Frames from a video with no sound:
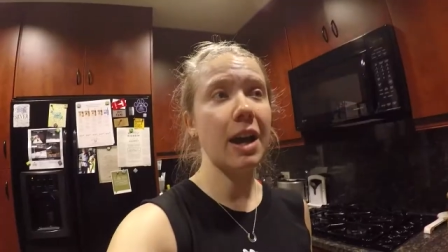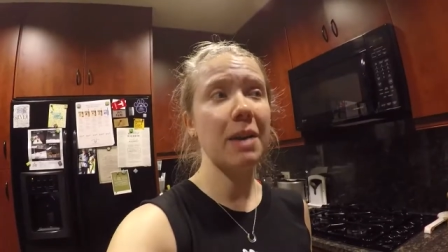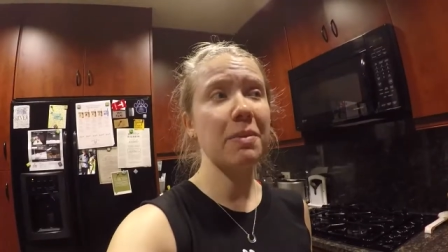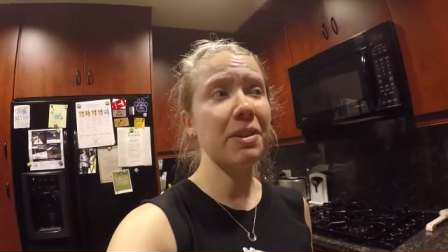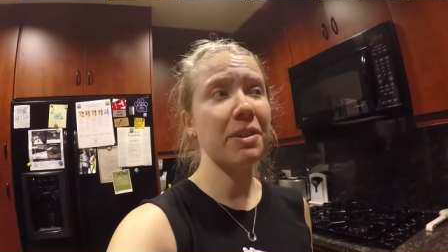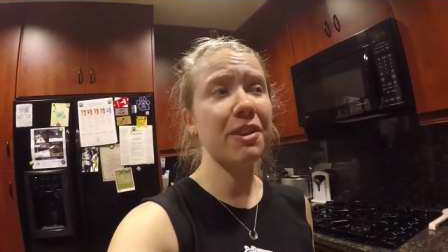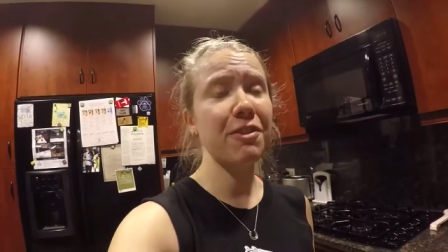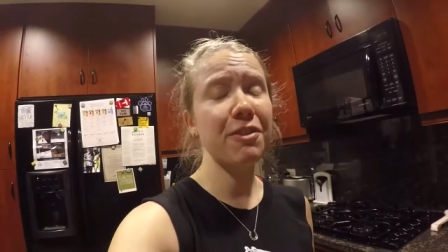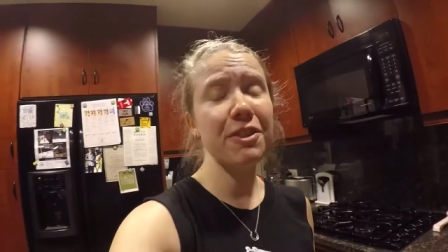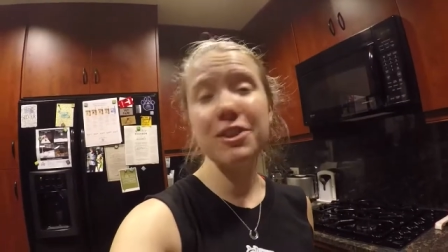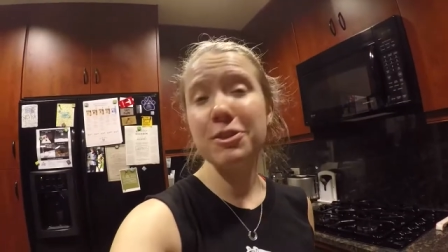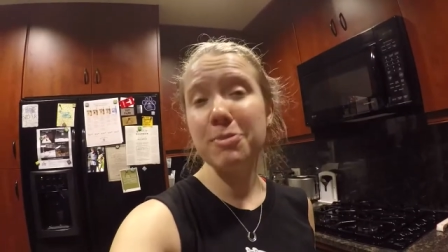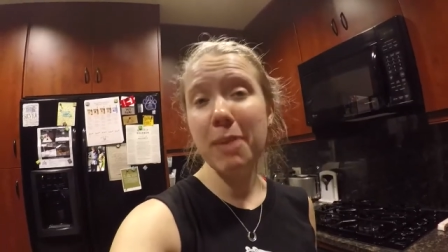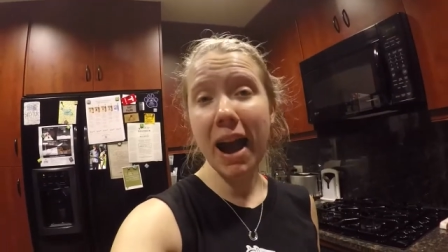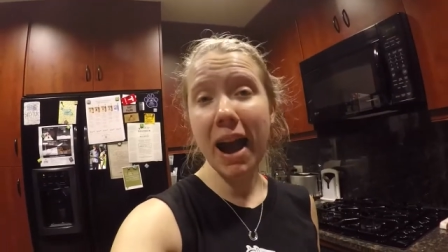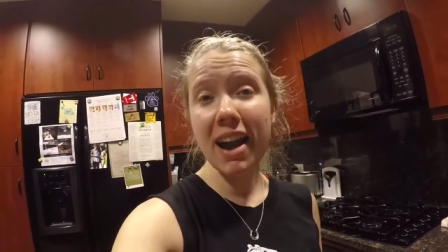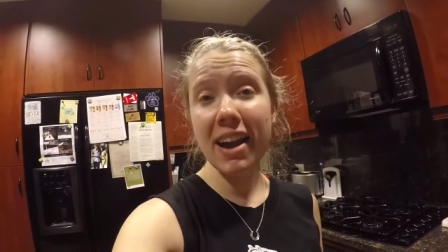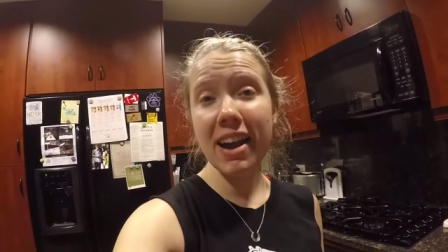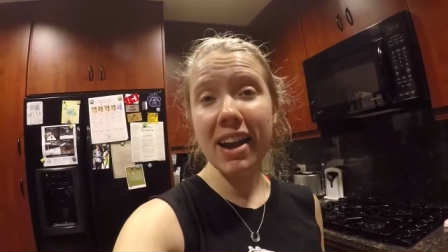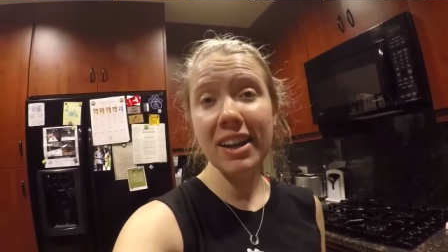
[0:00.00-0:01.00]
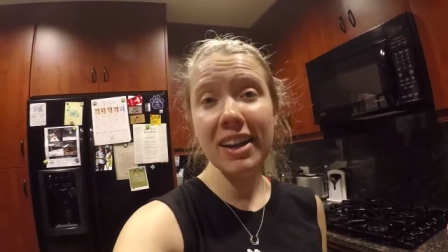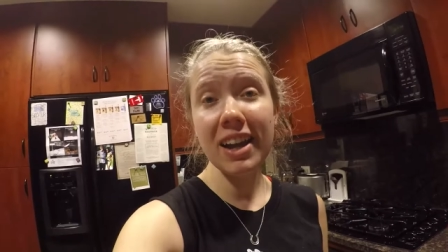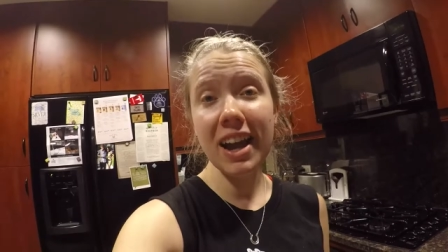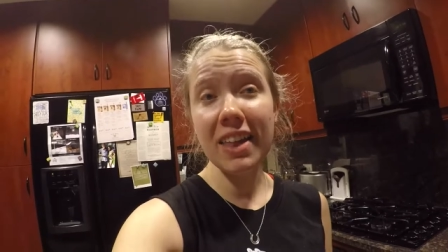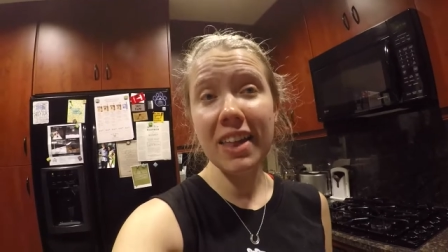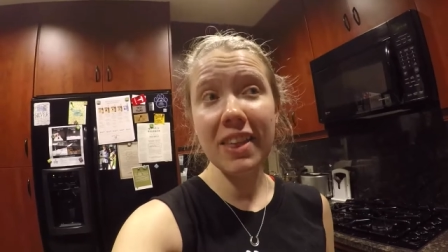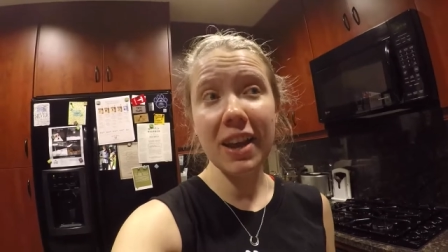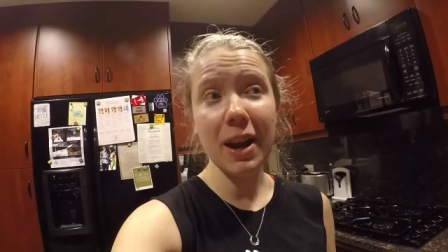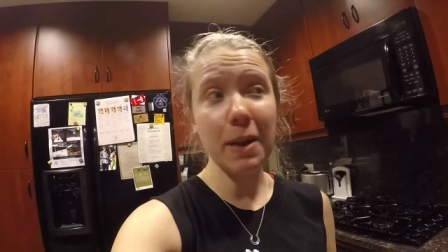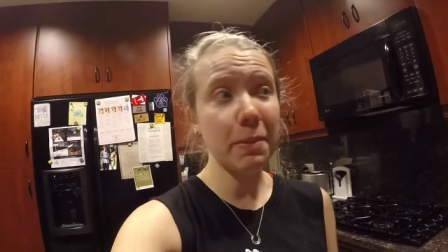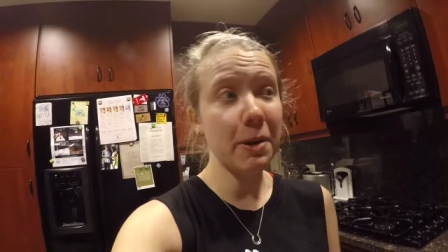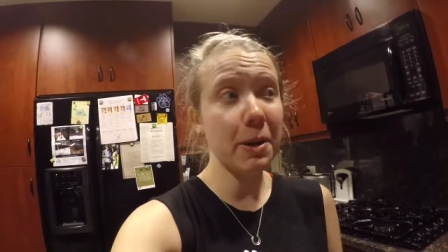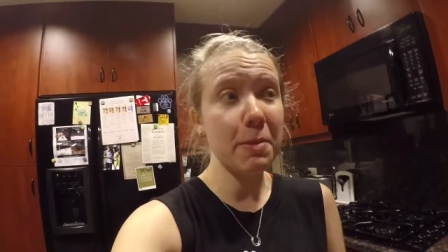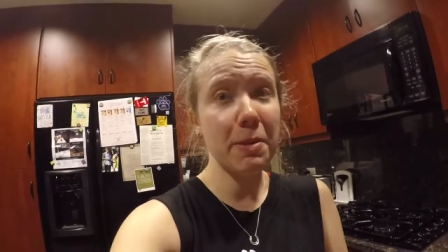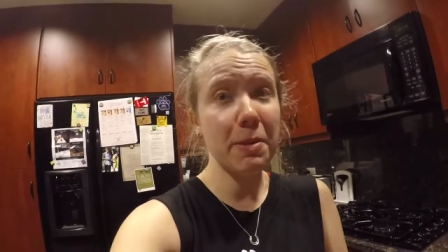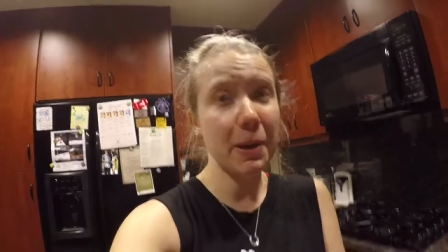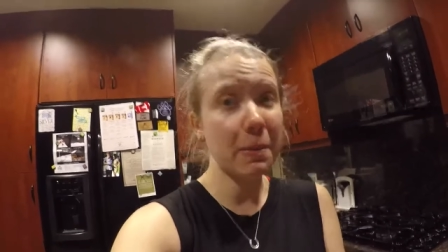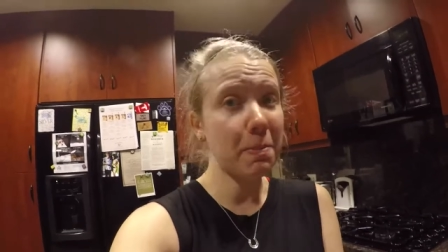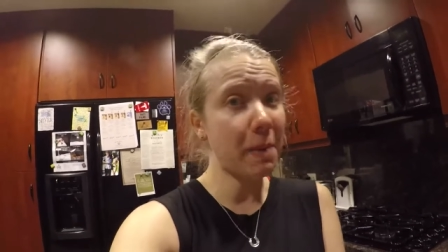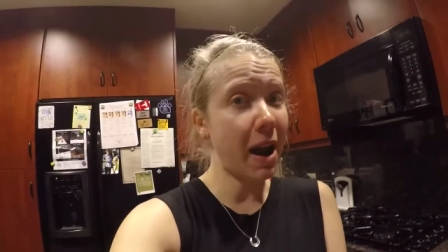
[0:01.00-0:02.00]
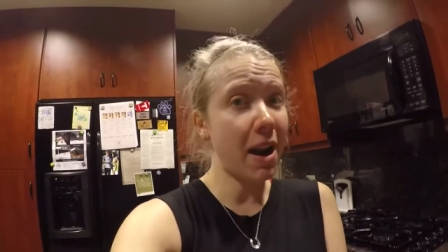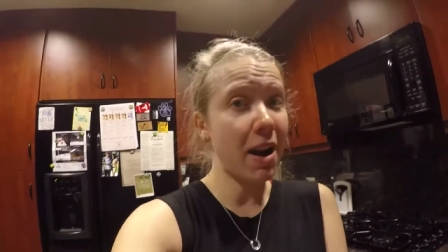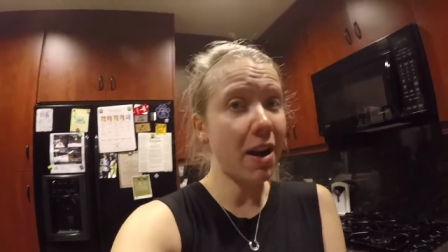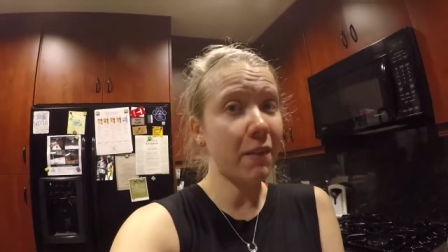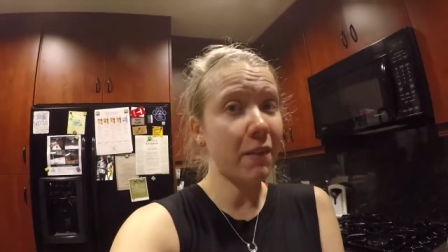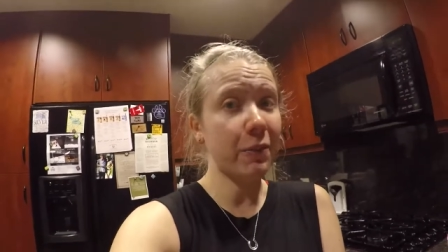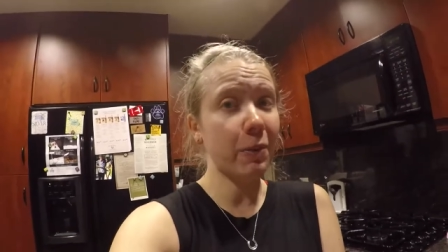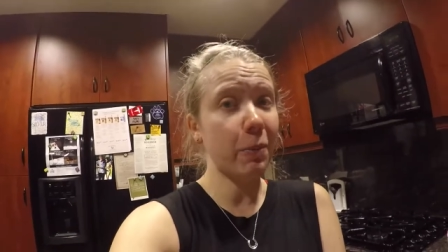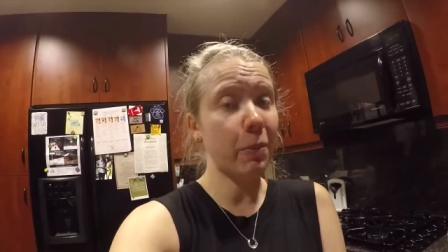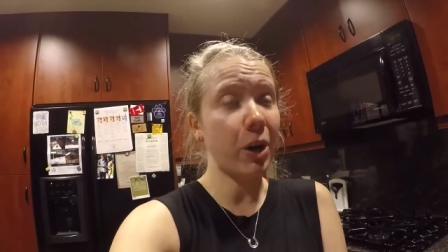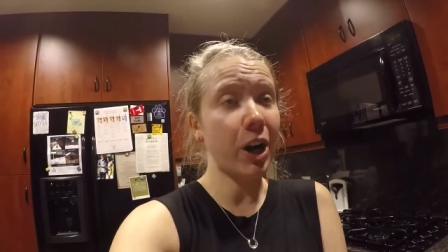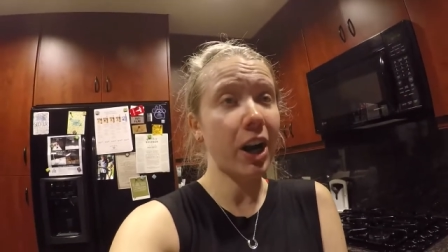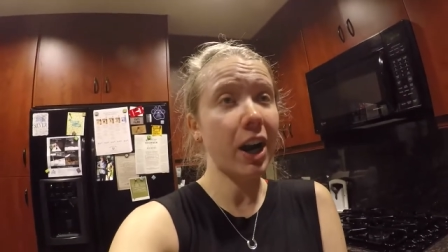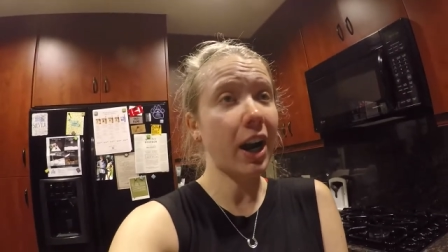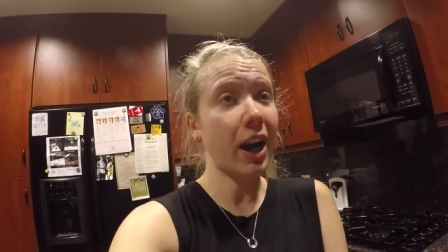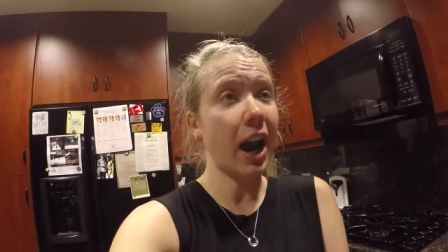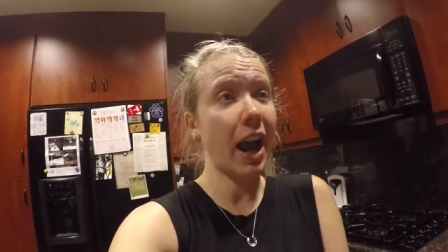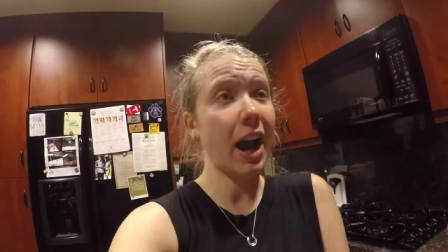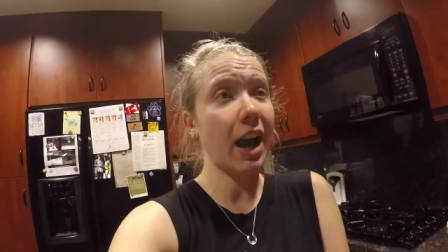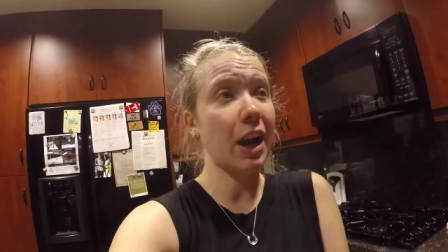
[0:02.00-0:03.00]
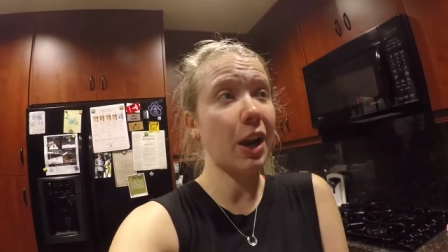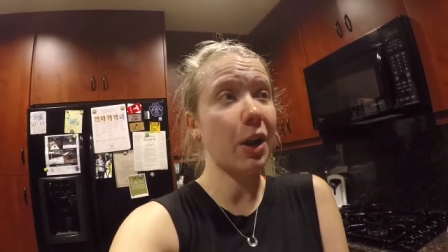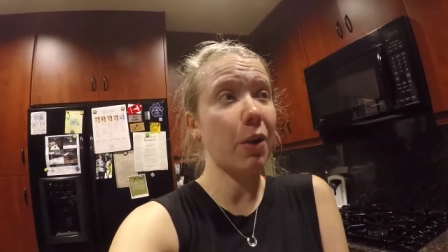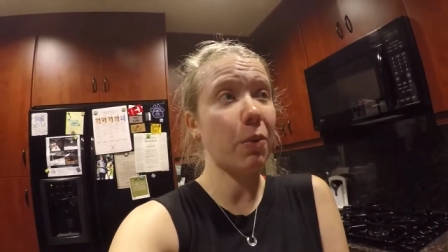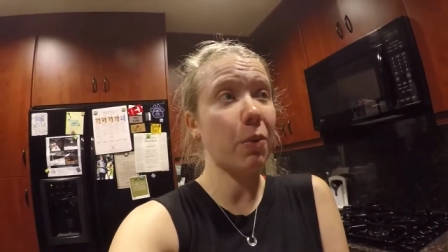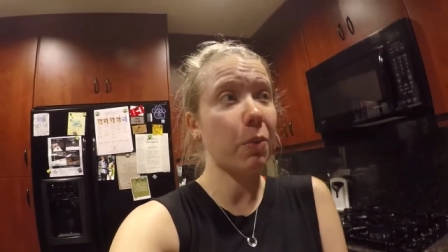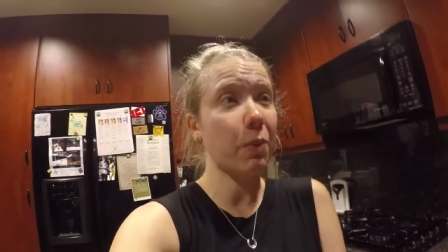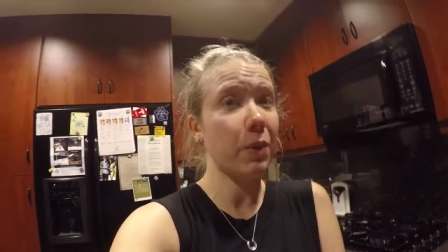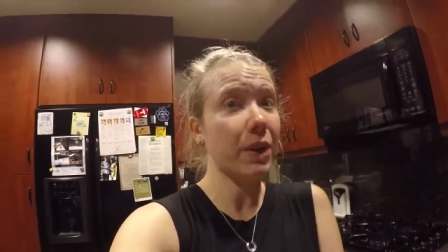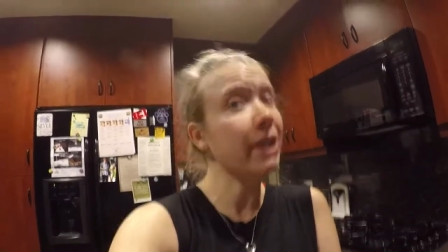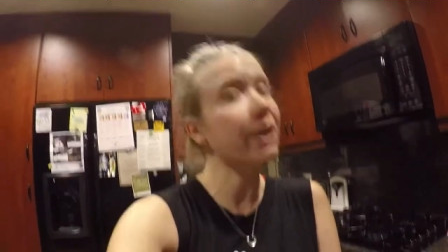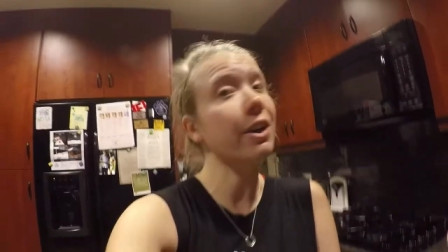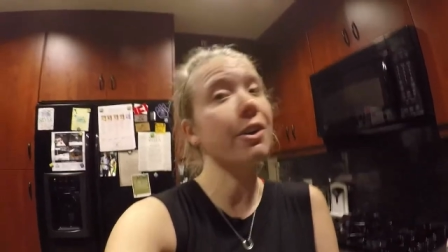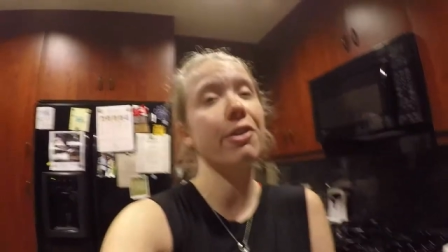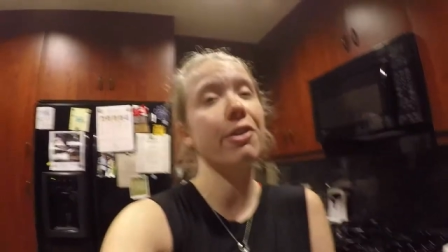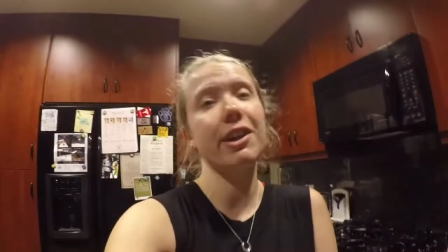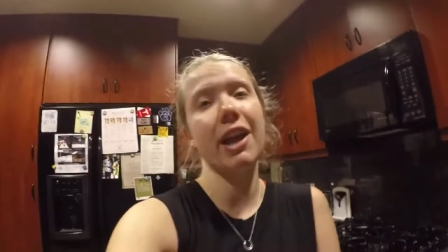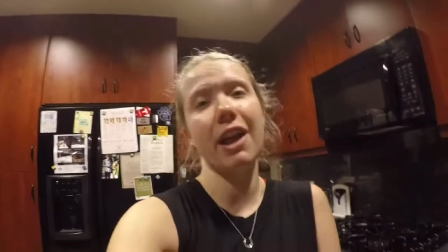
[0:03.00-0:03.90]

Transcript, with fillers: I'm gonna finish packing and then I'm gonna pick Matt up from work, and we're gonna go to